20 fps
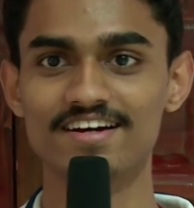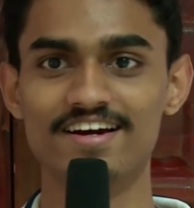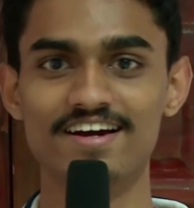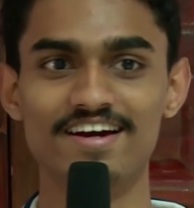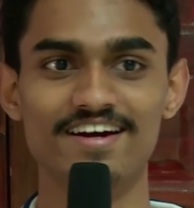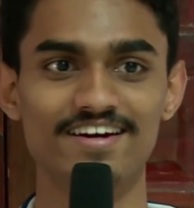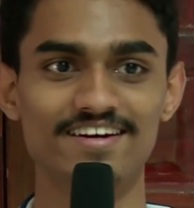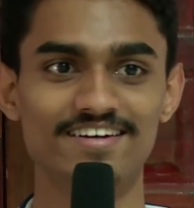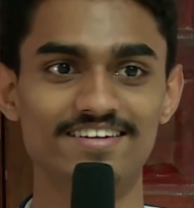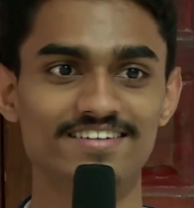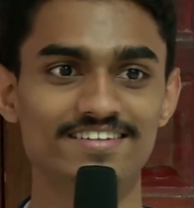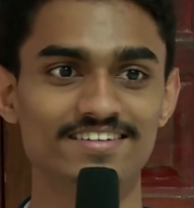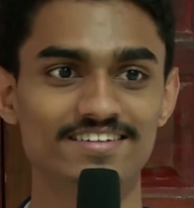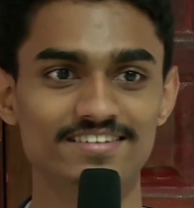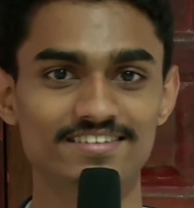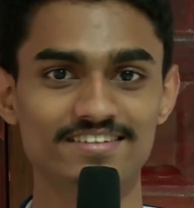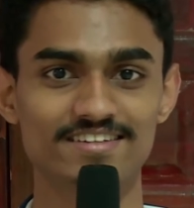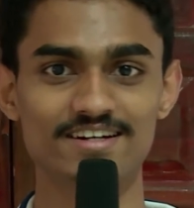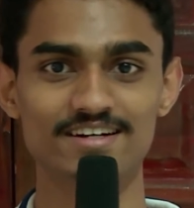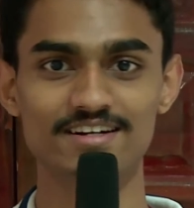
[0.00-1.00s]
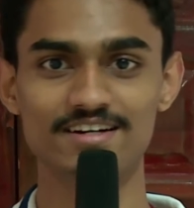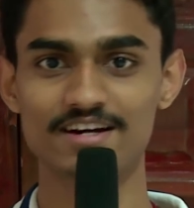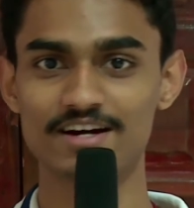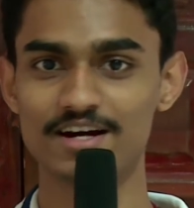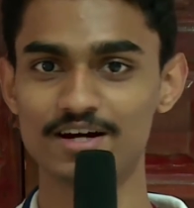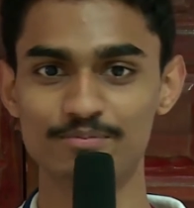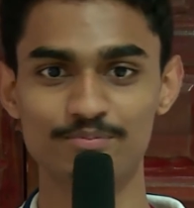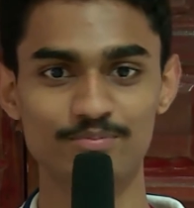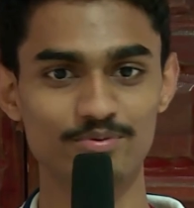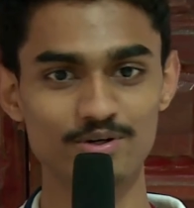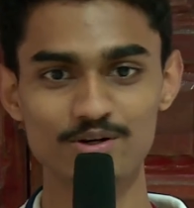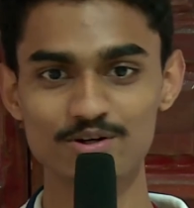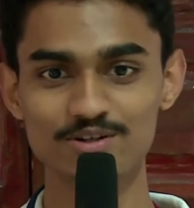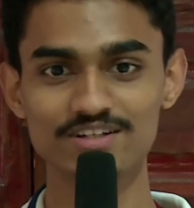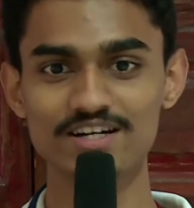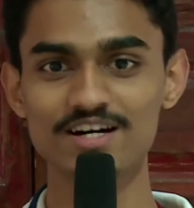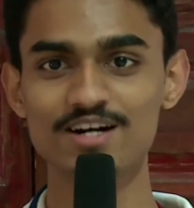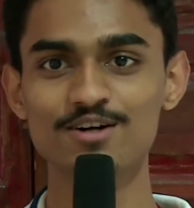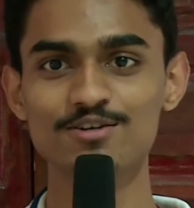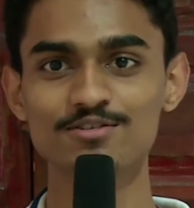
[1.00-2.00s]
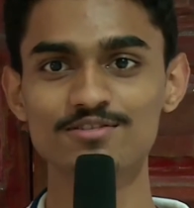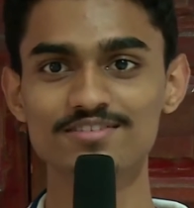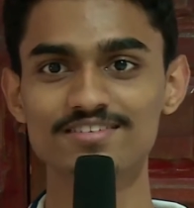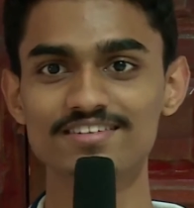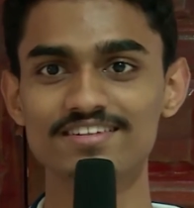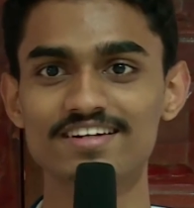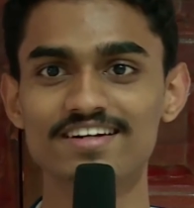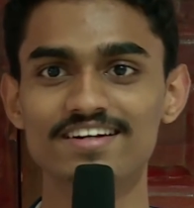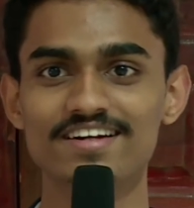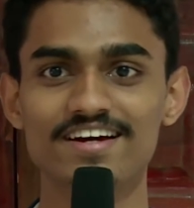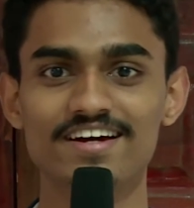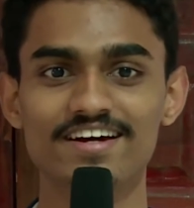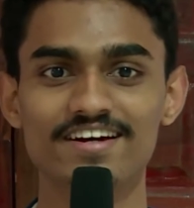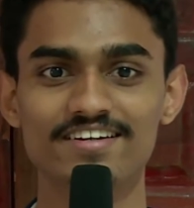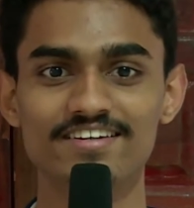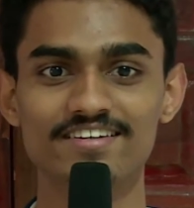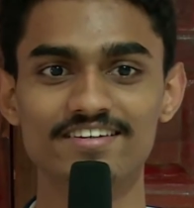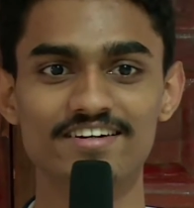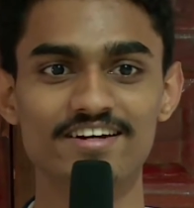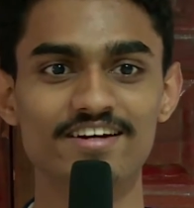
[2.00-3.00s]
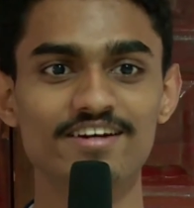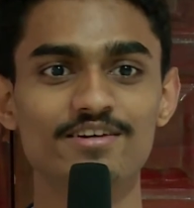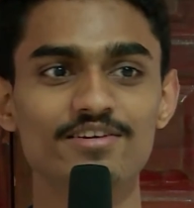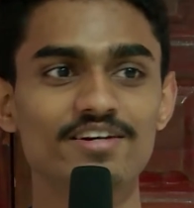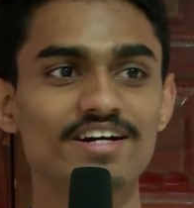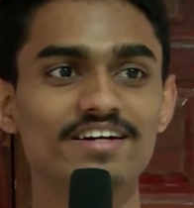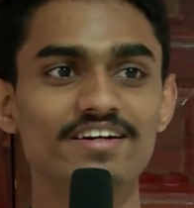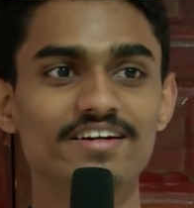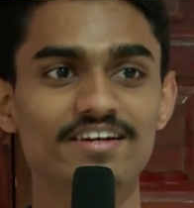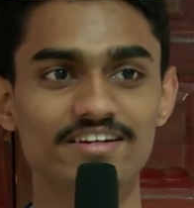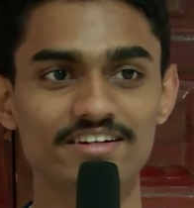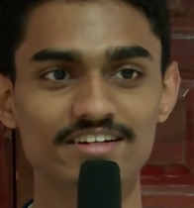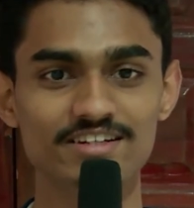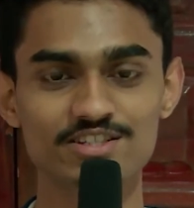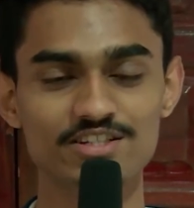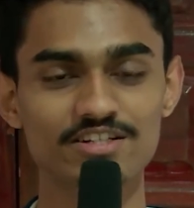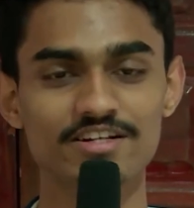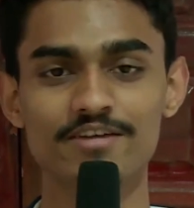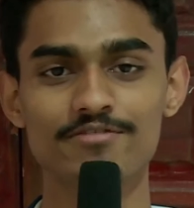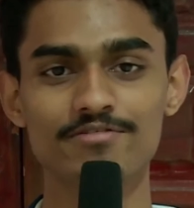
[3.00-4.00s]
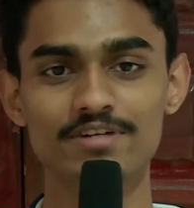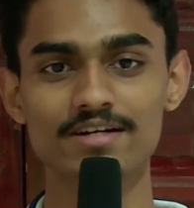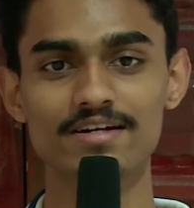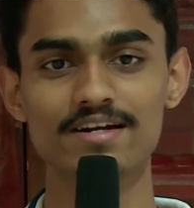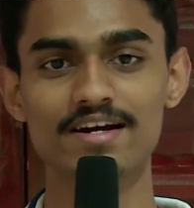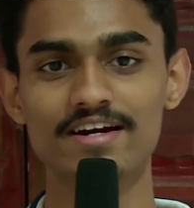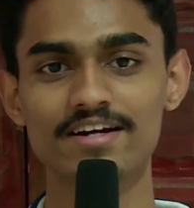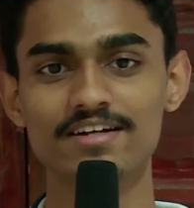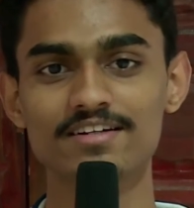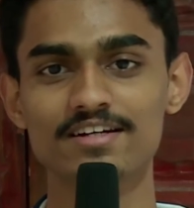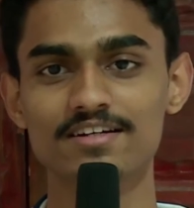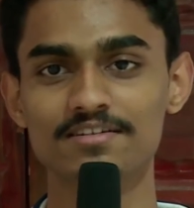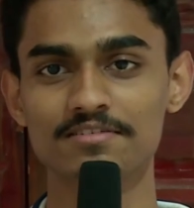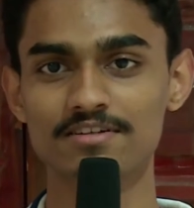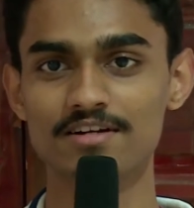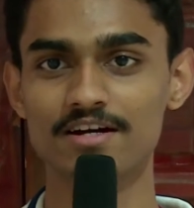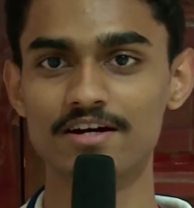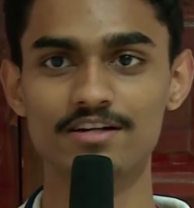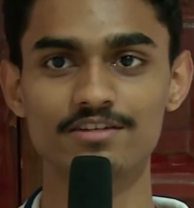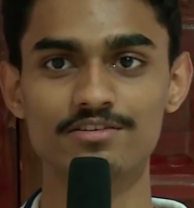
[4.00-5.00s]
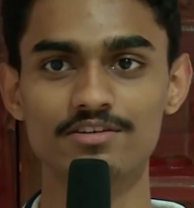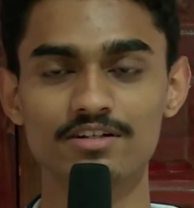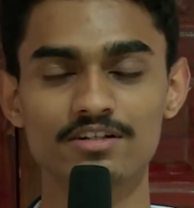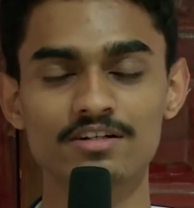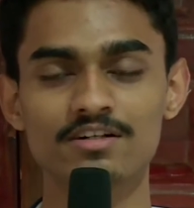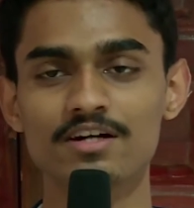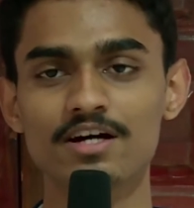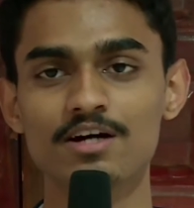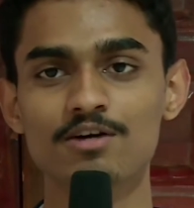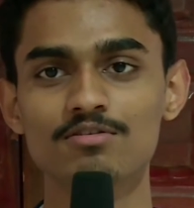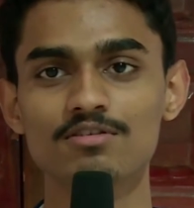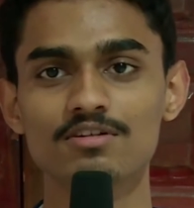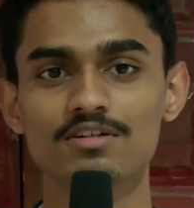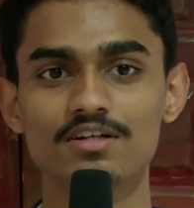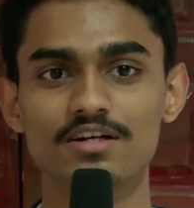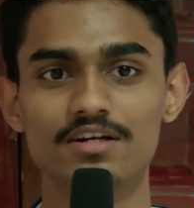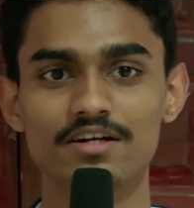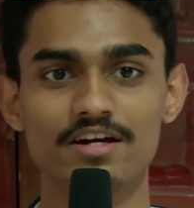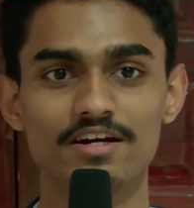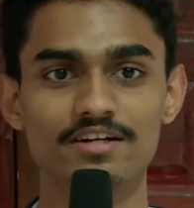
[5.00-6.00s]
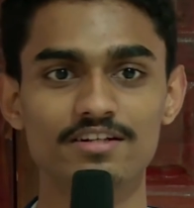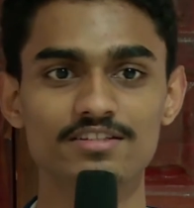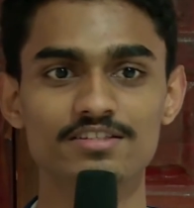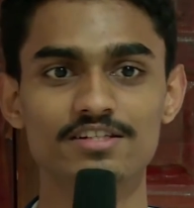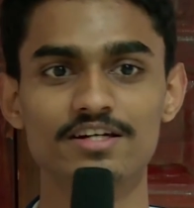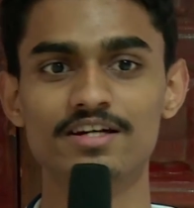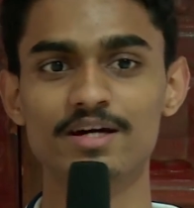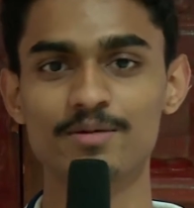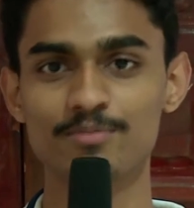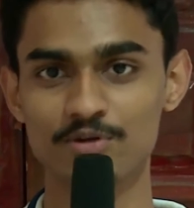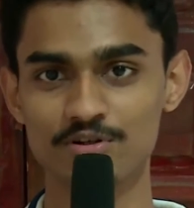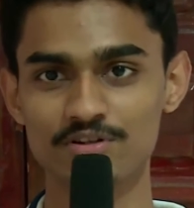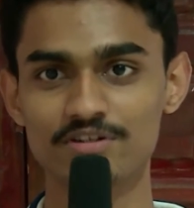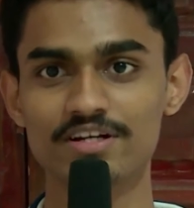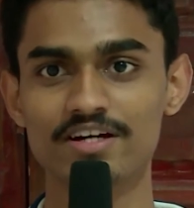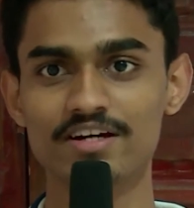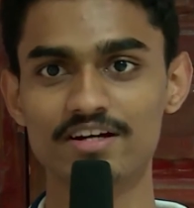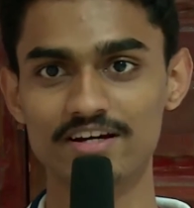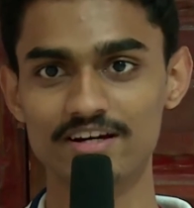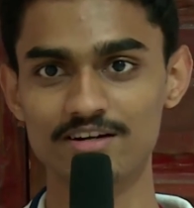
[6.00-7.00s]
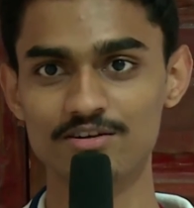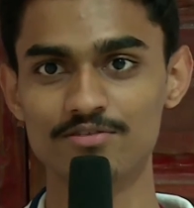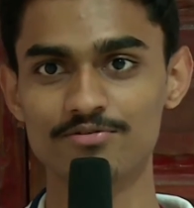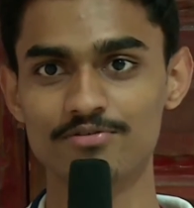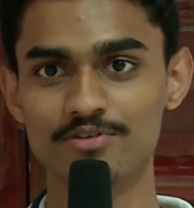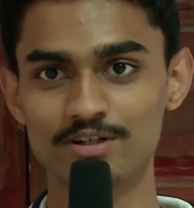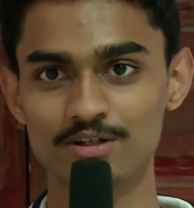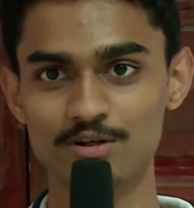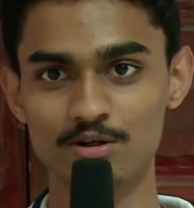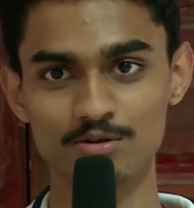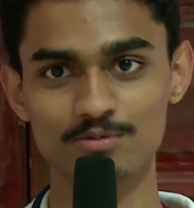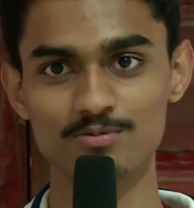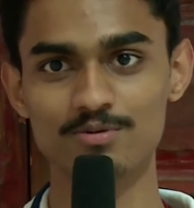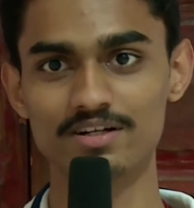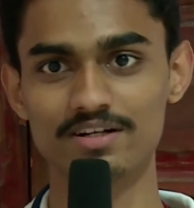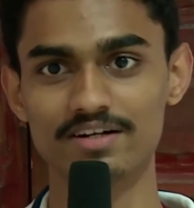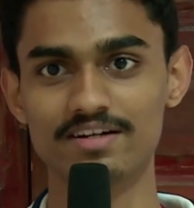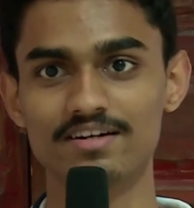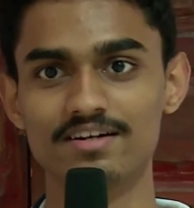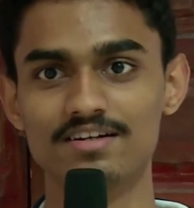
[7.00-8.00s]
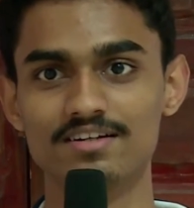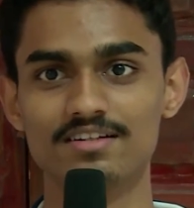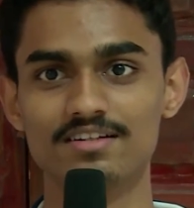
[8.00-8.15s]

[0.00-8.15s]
and I broke down, and he read each and every line I had written down, and he said, "I'm going to take care of it, don't worry."